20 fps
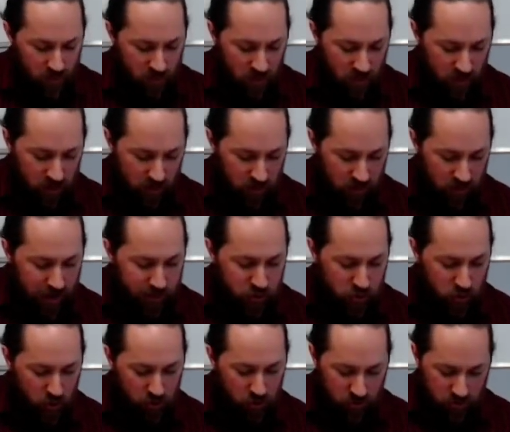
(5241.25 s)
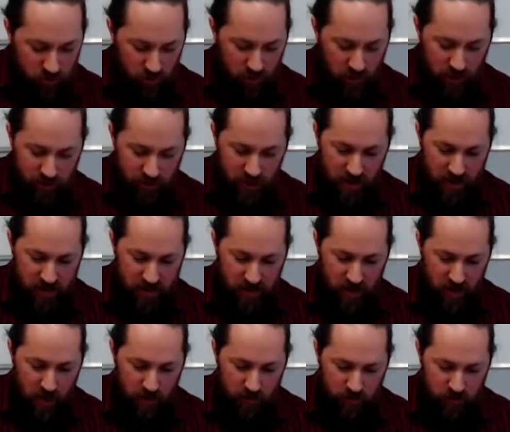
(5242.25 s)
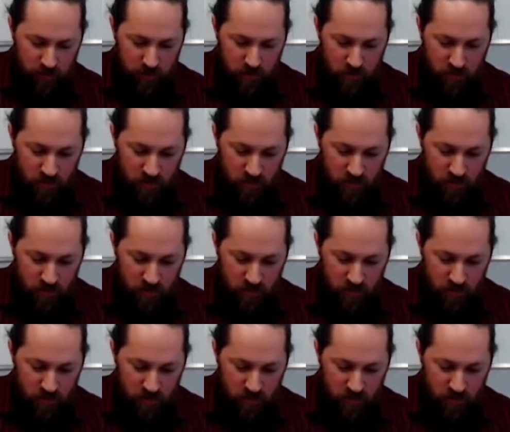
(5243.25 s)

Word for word: uh, lecture uh, that he gave,